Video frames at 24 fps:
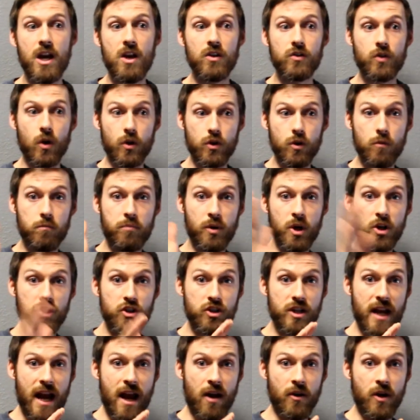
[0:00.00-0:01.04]
So you
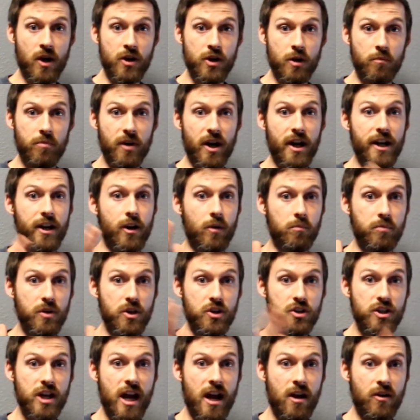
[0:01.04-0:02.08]
push down on your buddy or
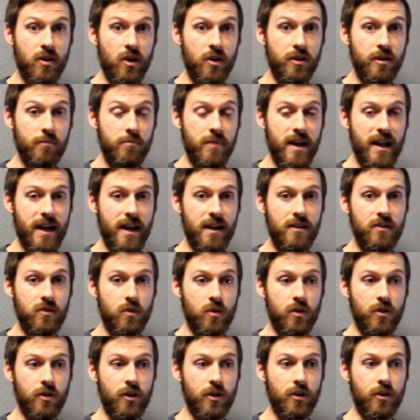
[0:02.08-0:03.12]
push down on the band
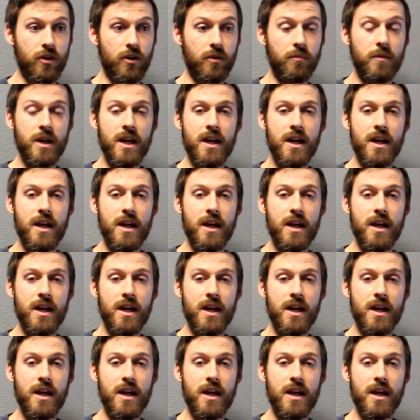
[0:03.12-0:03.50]
or your